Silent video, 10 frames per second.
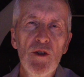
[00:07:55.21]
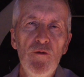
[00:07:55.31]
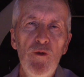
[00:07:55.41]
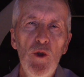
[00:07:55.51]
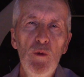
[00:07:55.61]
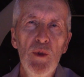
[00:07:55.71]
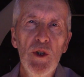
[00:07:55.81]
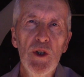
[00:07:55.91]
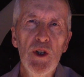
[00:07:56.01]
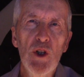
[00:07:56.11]
the full
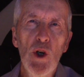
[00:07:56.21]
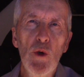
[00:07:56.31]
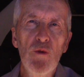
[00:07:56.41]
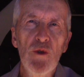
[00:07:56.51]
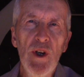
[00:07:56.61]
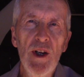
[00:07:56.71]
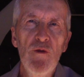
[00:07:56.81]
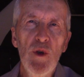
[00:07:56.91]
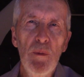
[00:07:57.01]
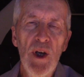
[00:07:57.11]
building code for
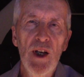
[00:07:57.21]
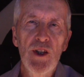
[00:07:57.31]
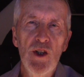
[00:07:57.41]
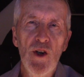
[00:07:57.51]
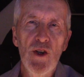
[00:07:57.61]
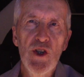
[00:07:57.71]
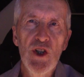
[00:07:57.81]
every backyard